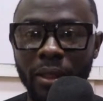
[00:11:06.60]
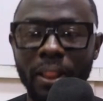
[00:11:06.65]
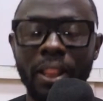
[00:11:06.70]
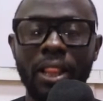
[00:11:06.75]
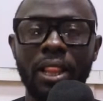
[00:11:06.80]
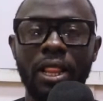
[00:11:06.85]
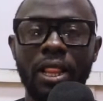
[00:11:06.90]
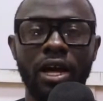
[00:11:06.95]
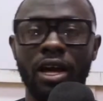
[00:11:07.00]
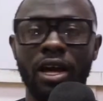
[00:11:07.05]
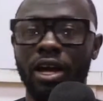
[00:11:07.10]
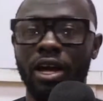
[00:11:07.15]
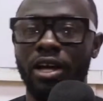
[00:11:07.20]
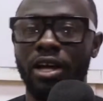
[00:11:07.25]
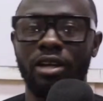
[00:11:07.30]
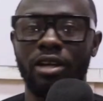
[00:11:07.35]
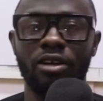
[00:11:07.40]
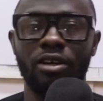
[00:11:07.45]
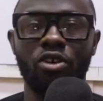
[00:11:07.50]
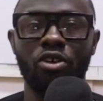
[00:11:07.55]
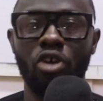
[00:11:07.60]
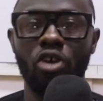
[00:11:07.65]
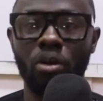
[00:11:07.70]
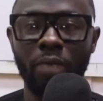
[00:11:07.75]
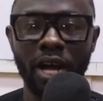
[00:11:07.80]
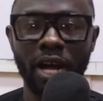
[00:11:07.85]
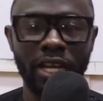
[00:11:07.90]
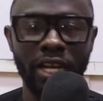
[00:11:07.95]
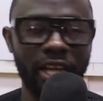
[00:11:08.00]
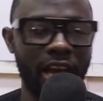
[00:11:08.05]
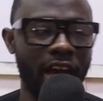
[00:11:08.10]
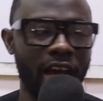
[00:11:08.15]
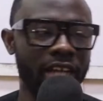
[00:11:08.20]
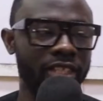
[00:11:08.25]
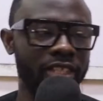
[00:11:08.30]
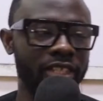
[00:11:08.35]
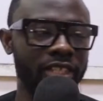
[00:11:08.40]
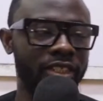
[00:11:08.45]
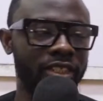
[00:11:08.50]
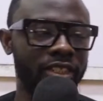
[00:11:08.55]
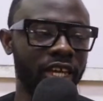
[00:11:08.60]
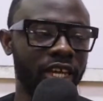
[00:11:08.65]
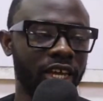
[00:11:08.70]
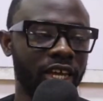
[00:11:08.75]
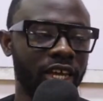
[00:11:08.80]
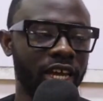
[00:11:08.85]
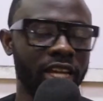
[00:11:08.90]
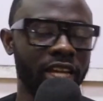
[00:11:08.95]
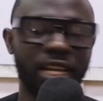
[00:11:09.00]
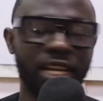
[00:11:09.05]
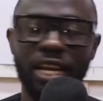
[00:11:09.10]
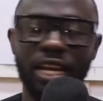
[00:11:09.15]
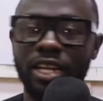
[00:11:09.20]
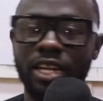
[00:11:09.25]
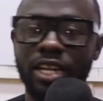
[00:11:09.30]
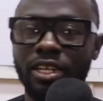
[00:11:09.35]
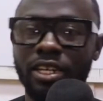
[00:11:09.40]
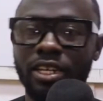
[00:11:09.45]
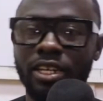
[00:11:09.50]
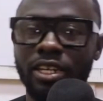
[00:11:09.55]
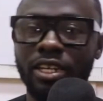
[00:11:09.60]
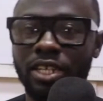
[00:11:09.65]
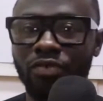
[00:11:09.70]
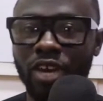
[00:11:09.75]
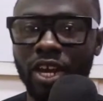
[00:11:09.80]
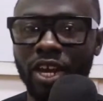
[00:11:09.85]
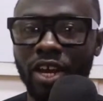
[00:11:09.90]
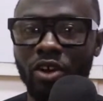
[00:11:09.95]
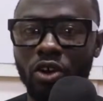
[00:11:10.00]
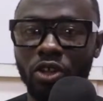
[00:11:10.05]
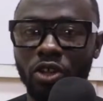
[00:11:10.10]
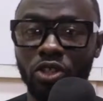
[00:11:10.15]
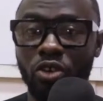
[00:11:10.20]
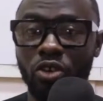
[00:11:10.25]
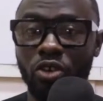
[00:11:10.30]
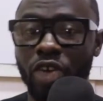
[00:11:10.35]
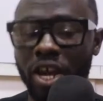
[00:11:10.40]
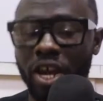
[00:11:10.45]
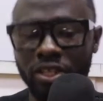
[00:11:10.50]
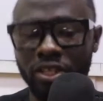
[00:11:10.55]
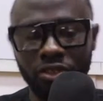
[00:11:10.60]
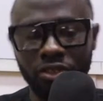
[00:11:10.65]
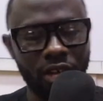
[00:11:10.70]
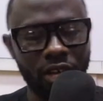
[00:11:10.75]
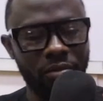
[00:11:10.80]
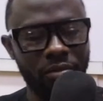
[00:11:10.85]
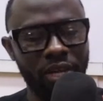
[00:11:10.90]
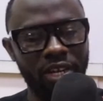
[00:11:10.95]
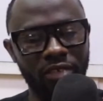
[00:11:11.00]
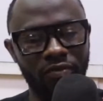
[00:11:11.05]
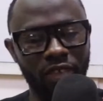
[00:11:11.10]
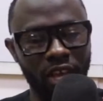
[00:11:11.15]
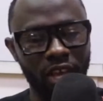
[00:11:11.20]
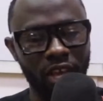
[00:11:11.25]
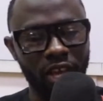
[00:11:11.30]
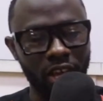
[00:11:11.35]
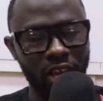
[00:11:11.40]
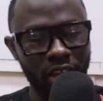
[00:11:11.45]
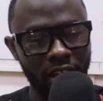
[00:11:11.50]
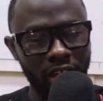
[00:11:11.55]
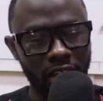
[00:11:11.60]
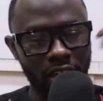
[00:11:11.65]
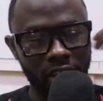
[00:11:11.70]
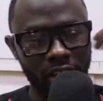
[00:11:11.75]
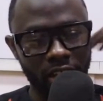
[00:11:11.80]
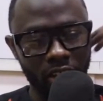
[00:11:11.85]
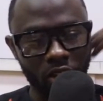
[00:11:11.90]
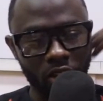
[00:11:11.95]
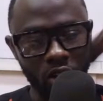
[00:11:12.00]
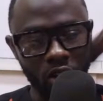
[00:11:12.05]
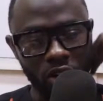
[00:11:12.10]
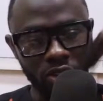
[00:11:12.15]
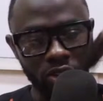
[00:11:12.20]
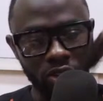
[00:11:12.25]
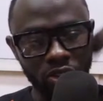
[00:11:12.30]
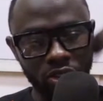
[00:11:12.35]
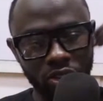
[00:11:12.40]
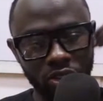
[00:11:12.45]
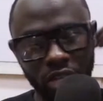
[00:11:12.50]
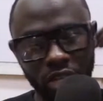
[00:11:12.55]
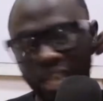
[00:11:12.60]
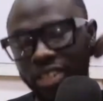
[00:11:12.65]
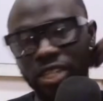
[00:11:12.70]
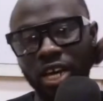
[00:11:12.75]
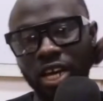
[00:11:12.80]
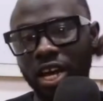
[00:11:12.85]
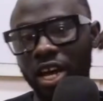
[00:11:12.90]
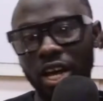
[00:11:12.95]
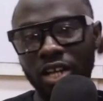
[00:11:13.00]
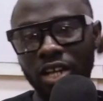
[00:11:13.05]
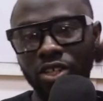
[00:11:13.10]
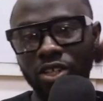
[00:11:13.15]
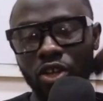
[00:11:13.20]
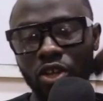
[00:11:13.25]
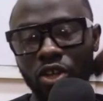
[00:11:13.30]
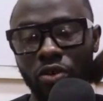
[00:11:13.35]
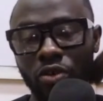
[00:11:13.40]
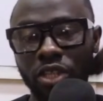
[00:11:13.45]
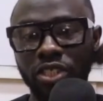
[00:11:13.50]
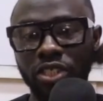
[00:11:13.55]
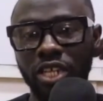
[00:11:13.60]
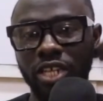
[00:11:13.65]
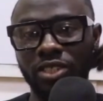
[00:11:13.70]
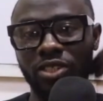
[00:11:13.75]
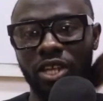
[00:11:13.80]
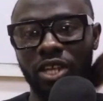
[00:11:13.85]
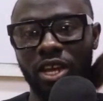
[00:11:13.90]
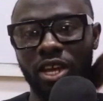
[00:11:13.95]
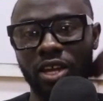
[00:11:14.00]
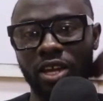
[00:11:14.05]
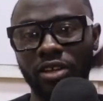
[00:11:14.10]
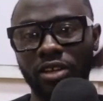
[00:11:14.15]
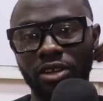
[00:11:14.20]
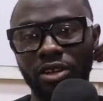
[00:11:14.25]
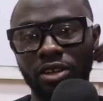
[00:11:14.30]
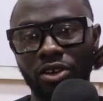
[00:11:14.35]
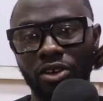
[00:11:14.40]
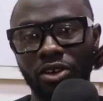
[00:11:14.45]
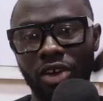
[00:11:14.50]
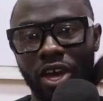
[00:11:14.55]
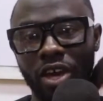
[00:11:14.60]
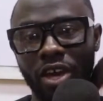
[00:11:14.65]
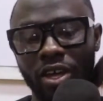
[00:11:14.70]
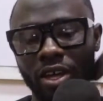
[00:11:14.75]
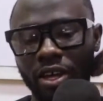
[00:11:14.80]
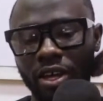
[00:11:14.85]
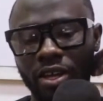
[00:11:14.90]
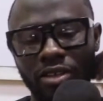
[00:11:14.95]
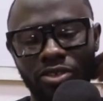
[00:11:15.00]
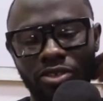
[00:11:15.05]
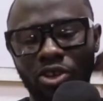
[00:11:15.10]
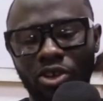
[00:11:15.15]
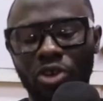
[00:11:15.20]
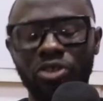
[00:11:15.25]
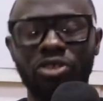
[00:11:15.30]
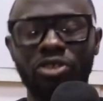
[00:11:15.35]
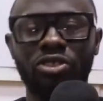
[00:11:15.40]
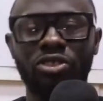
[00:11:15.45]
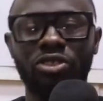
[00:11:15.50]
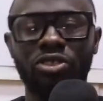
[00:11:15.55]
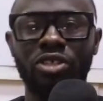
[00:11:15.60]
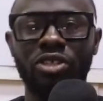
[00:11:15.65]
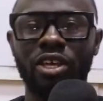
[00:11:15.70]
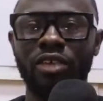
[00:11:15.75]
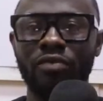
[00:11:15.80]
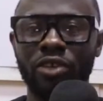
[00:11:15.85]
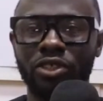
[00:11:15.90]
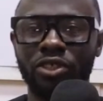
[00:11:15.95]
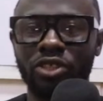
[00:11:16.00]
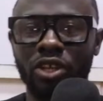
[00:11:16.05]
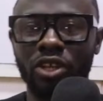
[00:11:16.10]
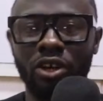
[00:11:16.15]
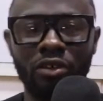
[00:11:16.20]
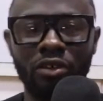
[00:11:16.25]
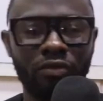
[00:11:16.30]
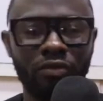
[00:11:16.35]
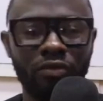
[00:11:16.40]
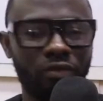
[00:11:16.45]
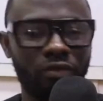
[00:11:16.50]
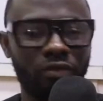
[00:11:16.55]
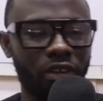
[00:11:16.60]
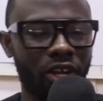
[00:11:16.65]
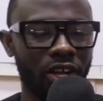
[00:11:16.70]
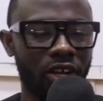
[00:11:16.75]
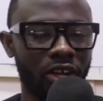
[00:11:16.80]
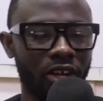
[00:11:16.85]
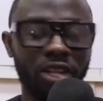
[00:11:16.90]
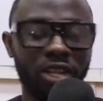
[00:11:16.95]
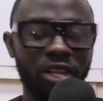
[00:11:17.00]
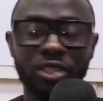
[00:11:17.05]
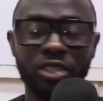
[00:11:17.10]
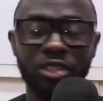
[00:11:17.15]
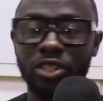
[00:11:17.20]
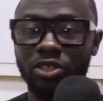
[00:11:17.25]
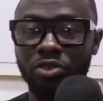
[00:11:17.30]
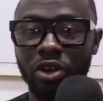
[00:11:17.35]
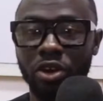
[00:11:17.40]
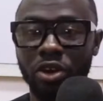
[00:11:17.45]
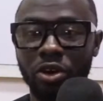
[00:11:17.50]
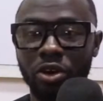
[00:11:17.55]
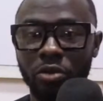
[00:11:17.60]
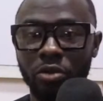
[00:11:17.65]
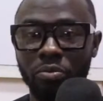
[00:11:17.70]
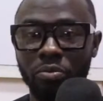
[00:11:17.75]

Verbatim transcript: Uh, call back the ICA and then defer the course or write to them and defer the course and uh, do it next year. Okay? don't give yourself uh, unnecessary hope.